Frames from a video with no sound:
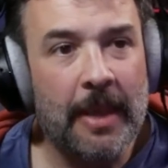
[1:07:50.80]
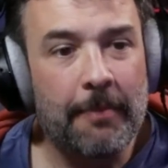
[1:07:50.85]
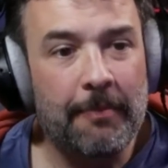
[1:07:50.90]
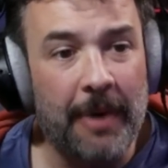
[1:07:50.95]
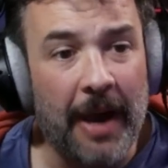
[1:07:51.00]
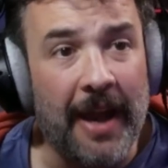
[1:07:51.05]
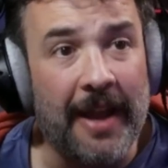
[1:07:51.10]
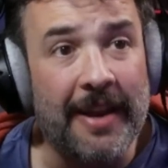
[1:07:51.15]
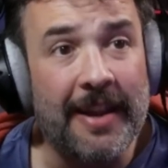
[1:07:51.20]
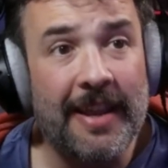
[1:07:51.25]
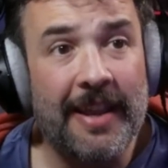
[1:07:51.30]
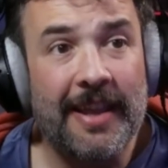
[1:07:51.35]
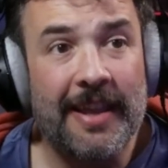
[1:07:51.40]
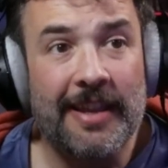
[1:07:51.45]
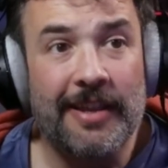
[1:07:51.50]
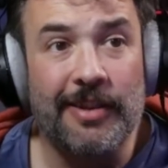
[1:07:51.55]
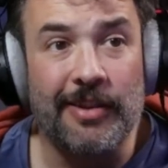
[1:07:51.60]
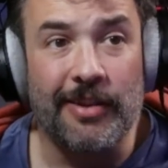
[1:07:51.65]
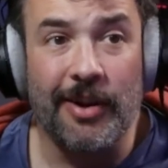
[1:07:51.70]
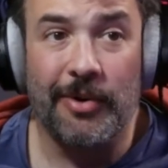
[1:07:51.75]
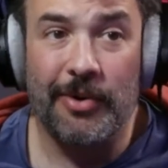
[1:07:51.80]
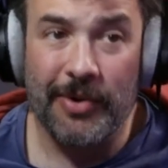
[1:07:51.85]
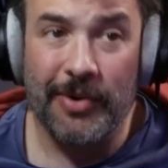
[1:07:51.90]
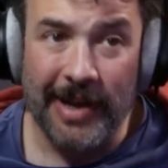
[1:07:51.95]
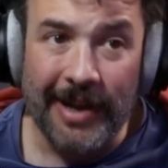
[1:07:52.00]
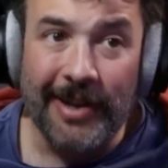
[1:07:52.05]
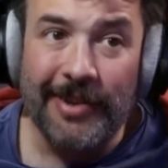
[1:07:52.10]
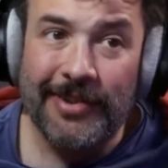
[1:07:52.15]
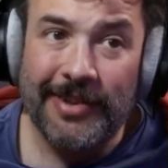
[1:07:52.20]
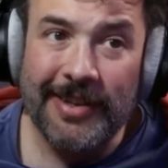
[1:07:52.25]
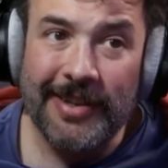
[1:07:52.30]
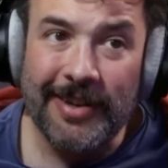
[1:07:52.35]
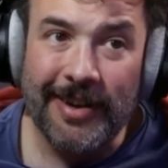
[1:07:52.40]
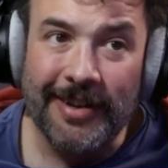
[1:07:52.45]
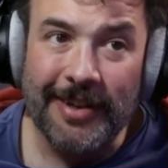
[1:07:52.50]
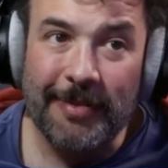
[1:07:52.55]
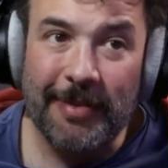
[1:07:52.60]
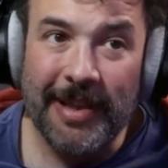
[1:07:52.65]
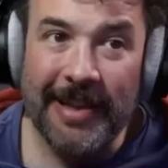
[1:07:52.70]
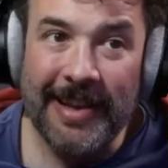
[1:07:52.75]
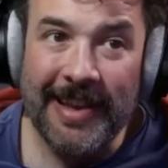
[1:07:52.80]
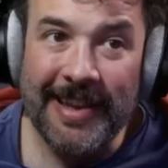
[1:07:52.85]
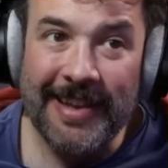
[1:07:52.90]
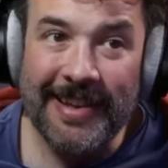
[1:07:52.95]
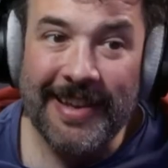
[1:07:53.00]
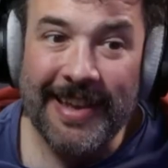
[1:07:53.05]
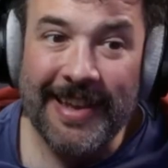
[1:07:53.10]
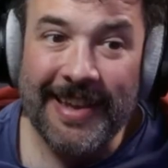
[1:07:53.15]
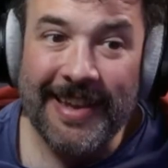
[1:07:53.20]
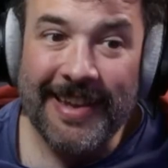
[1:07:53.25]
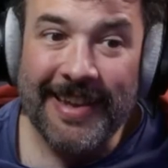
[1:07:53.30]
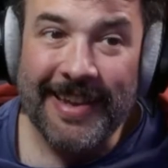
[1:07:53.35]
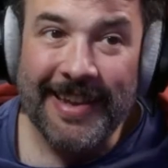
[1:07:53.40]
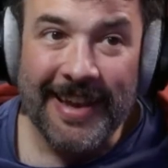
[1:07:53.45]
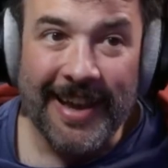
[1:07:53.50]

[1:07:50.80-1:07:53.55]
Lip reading: But do you know who else he taught to play D&D?